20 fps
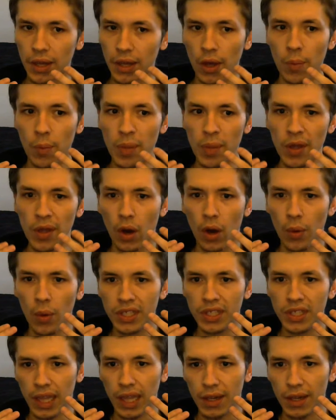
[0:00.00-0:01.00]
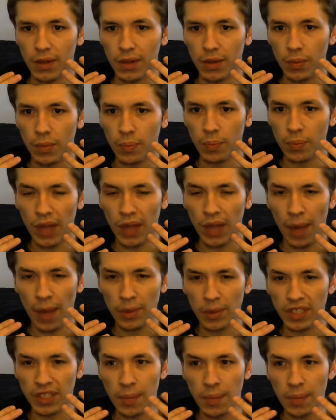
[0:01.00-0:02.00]
be always like I would
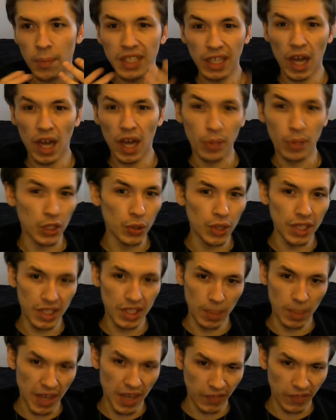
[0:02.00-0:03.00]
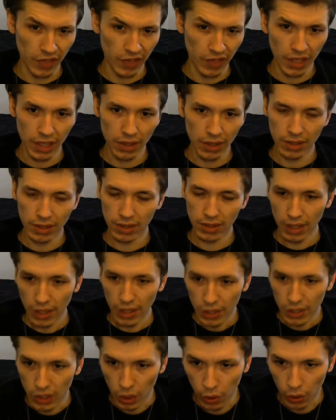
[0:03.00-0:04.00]
say missing opportunities to make videos.
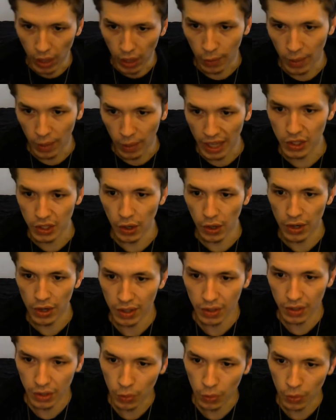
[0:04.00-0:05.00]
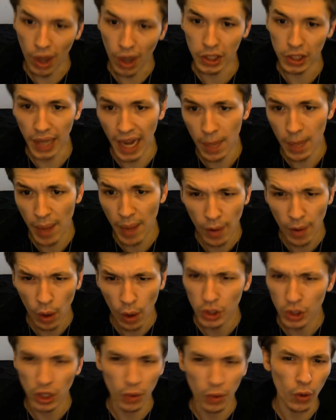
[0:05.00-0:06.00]
So like when I started watching anime, I would always
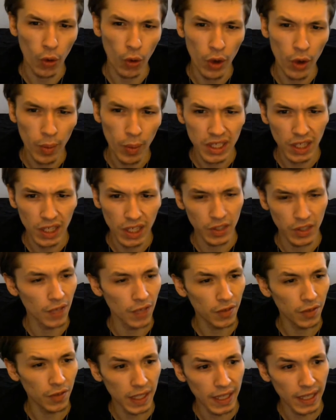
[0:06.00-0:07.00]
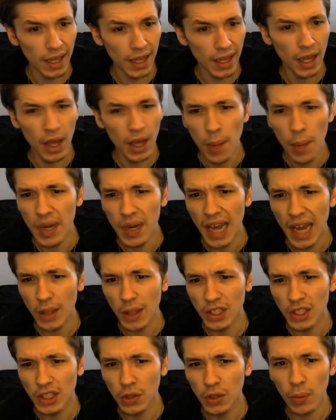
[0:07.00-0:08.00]
start recording myself and stuff like that. But now it's
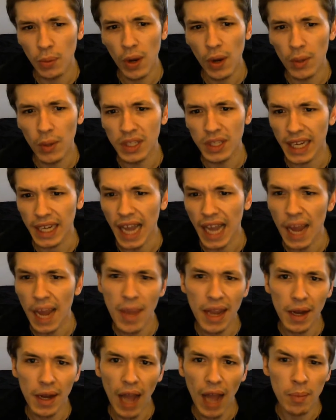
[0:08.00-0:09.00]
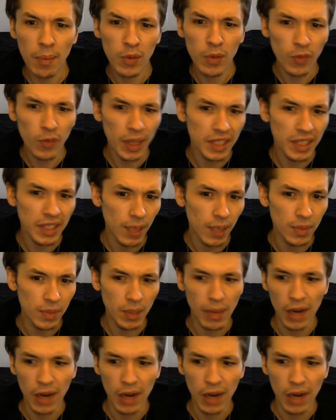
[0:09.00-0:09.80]
to a point where it's like I moved my setup to my